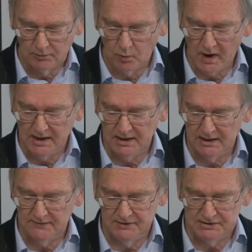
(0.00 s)
way
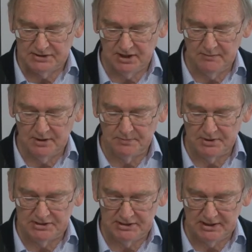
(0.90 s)
ahead of his time in
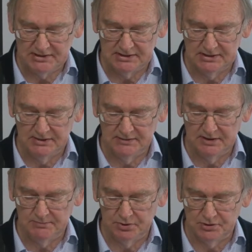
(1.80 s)
appreciating
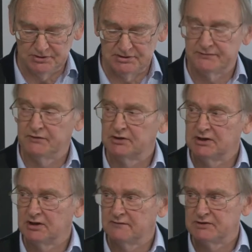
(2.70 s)
the importance of
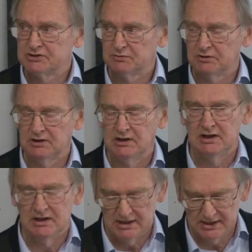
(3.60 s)
audiovisual,
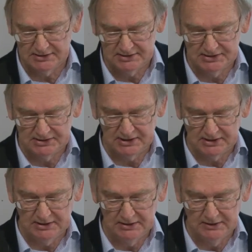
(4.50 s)

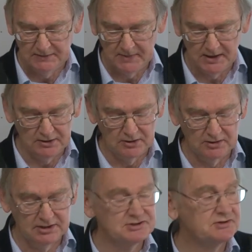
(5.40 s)
artistic and
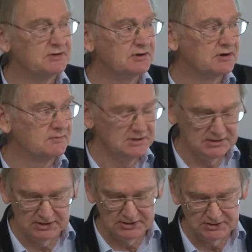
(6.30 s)
oral history
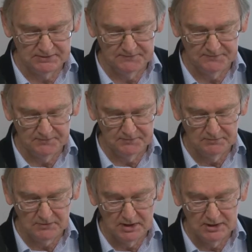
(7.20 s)
documentation.
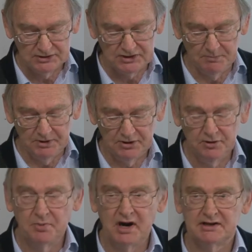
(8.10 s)
Someone
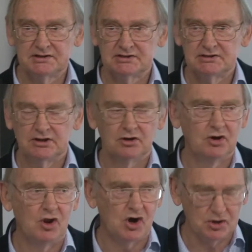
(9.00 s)
who practiced
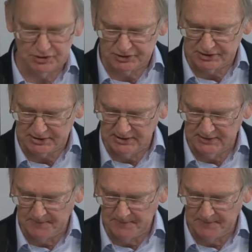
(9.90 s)
locks